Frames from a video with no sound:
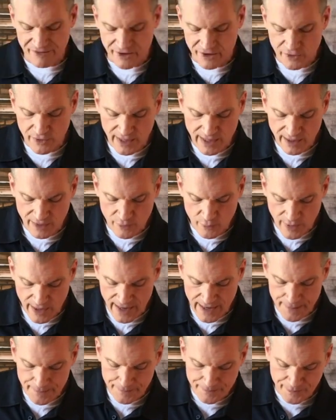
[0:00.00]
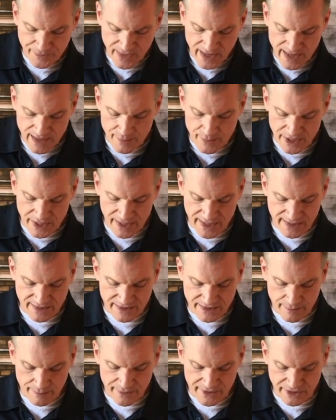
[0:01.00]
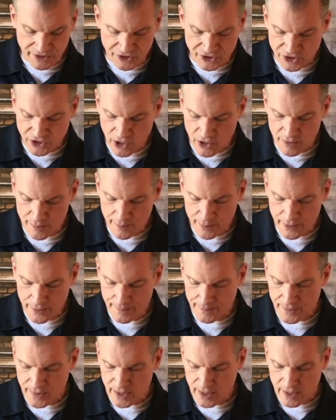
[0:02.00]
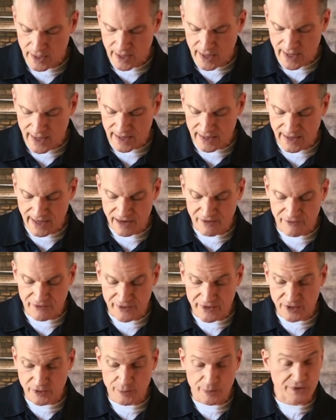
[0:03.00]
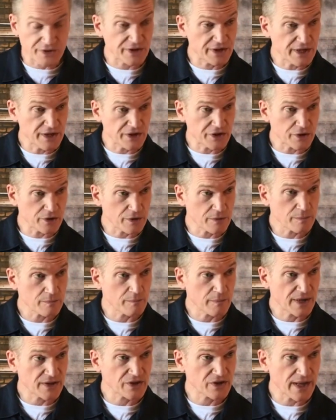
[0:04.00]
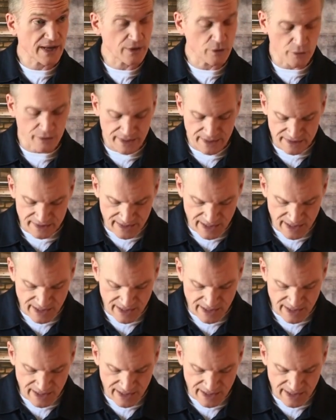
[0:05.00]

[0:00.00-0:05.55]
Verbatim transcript: finger out of the way, and I'm going to need something sharp. And again, for this procedure, much like holding a